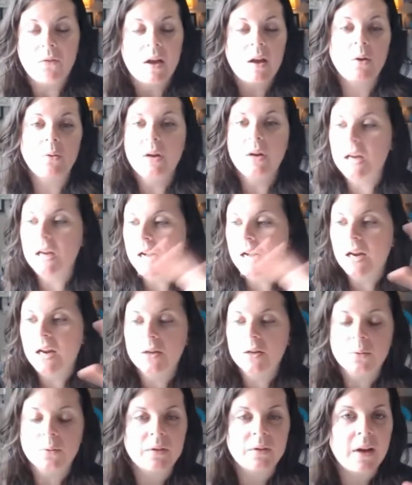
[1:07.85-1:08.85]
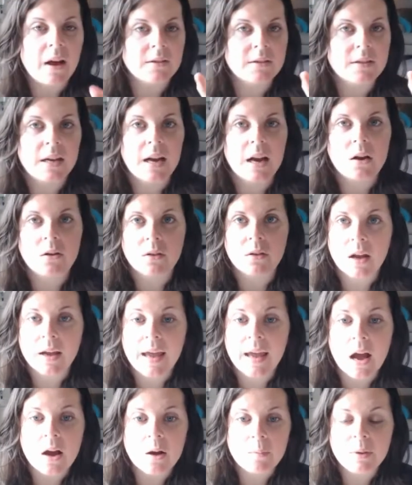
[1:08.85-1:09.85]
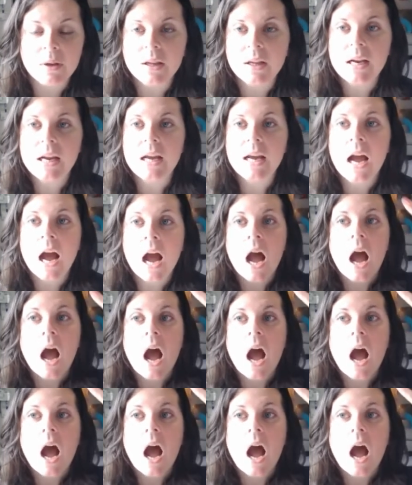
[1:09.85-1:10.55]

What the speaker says: I don't need any sort of outside accountability.